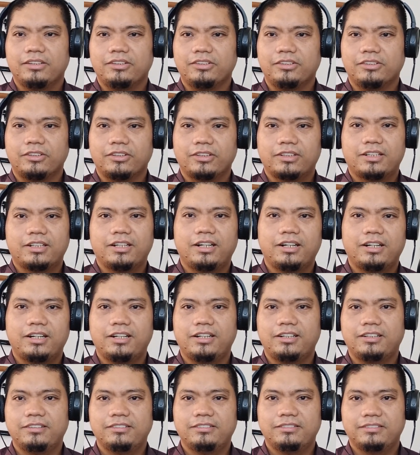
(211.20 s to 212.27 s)
your
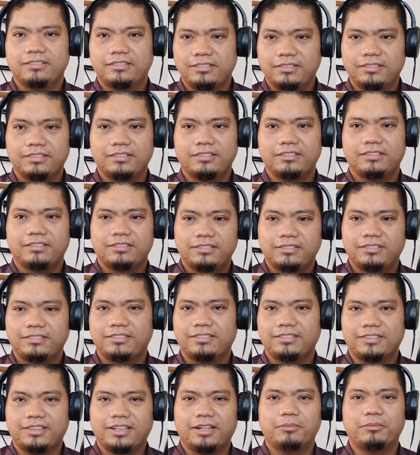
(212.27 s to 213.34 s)
car
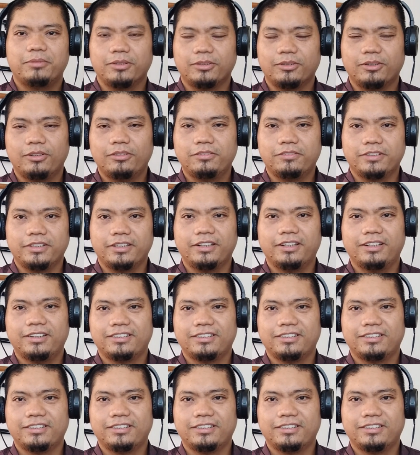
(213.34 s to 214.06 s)
tumbled over